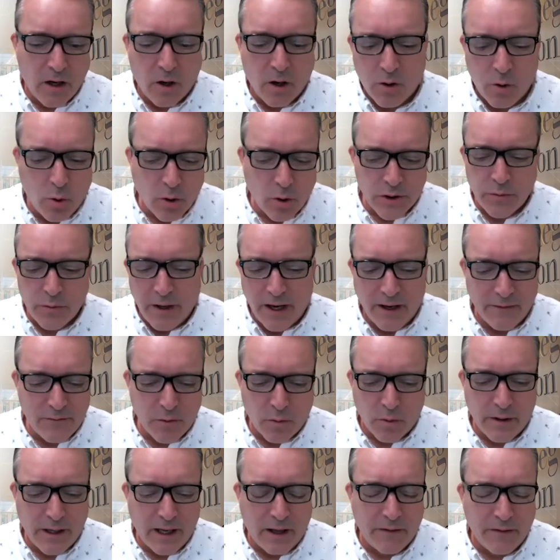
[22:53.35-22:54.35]
Of course, we have to
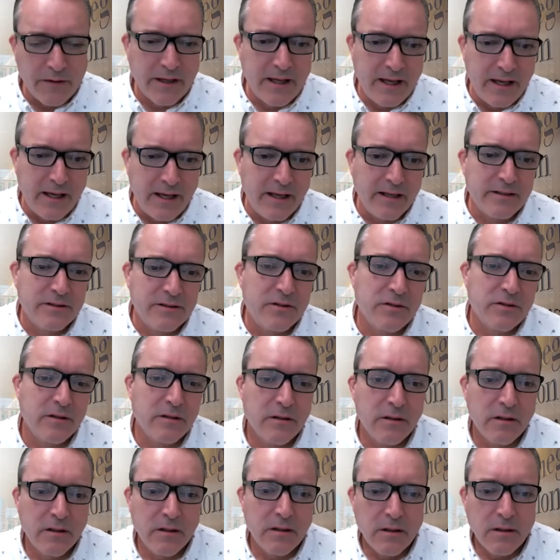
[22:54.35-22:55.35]
work out the kinks,
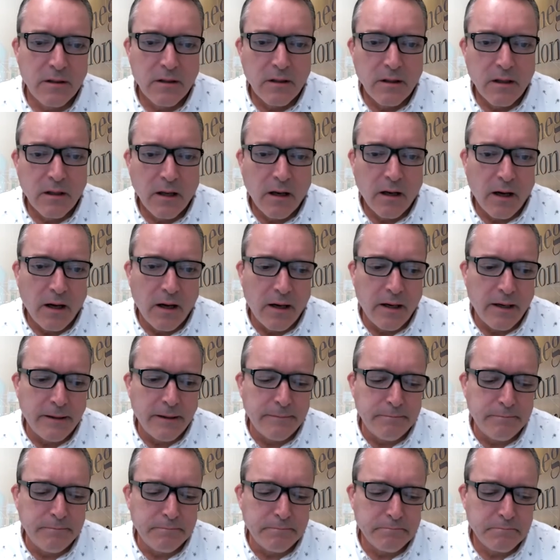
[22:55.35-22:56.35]

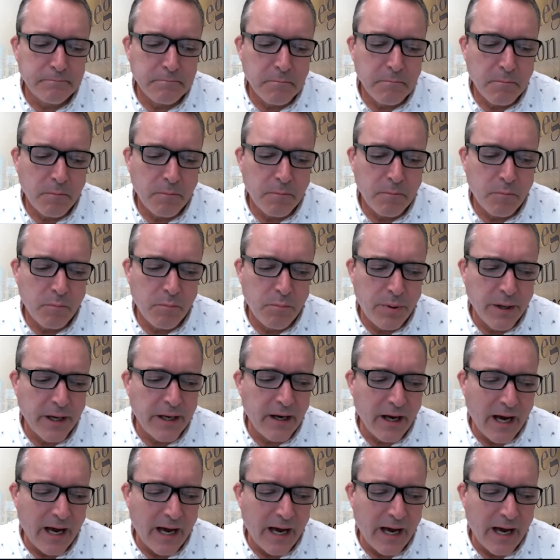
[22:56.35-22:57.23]
but